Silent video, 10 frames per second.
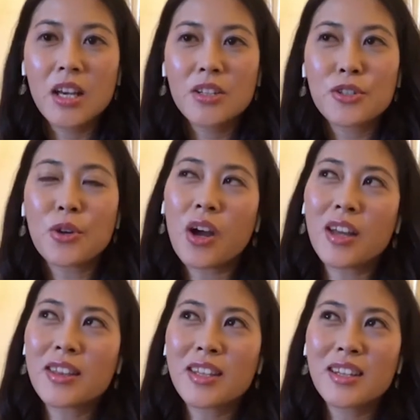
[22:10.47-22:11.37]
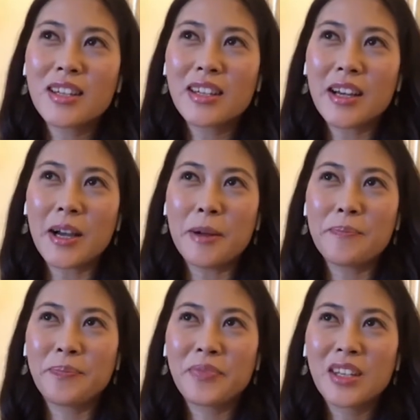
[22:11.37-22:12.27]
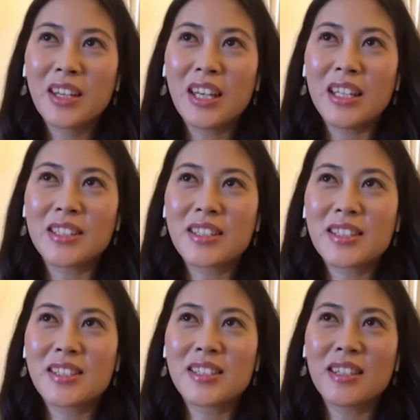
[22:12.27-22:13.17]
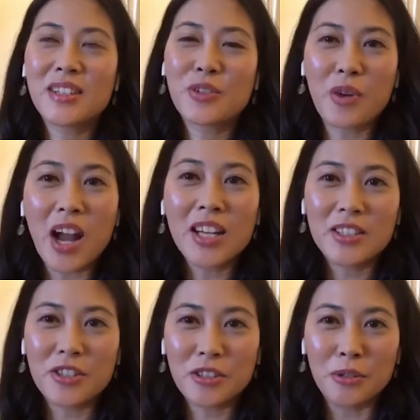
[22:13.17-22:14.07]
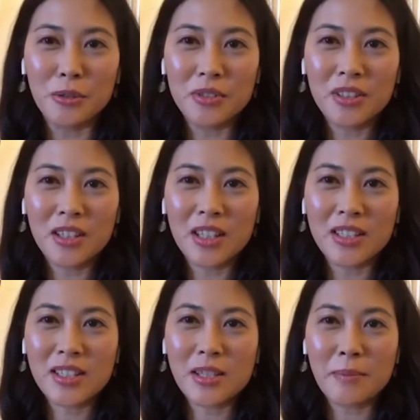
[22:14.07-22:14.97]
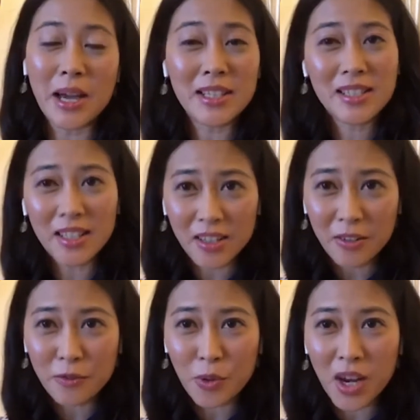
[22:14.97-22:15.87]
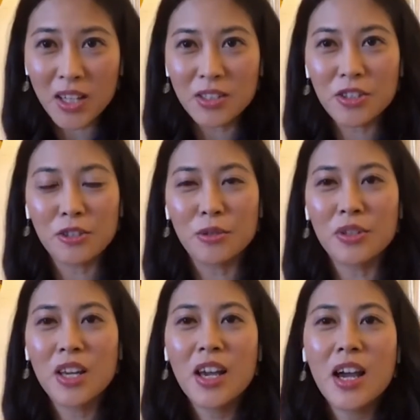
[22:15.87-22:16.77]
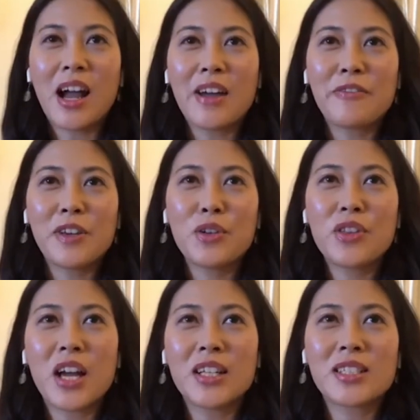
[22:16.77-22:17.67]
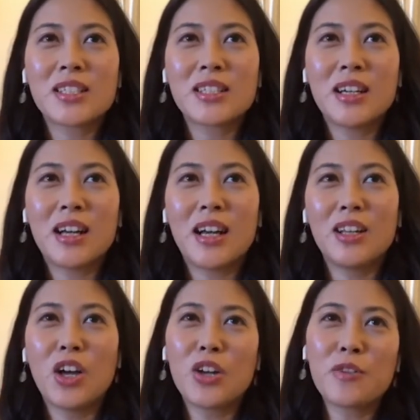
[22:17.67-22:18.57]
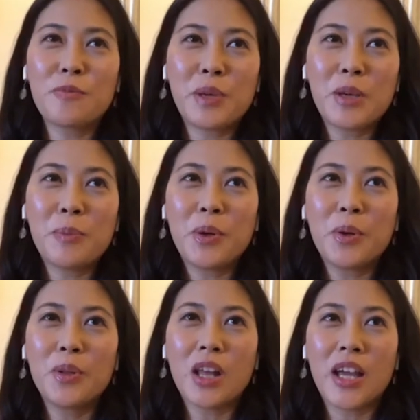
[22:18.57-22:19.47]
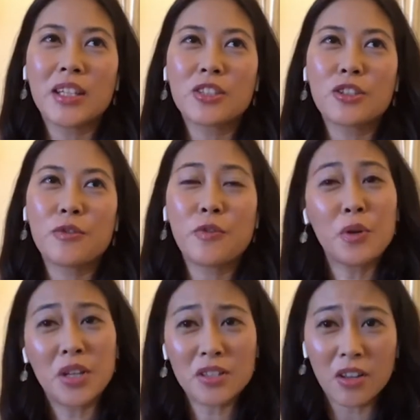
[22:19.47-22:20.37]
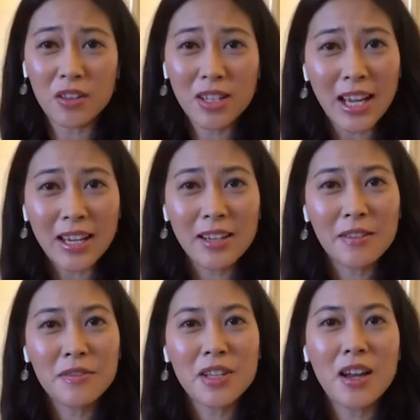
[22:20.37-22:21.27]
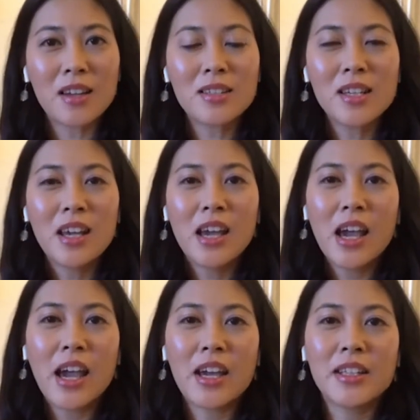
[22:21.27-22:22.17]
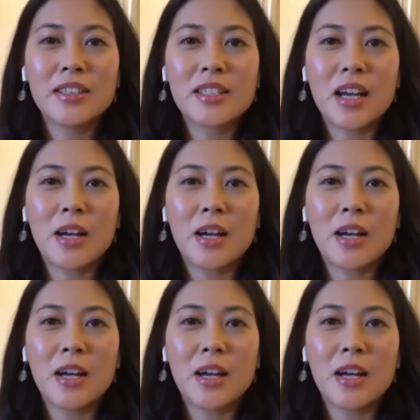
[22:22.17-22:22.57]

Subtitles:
So I think it's gratitude. It's the mindset of gratitude. I feel that a lot of people like to focus on the negative side, and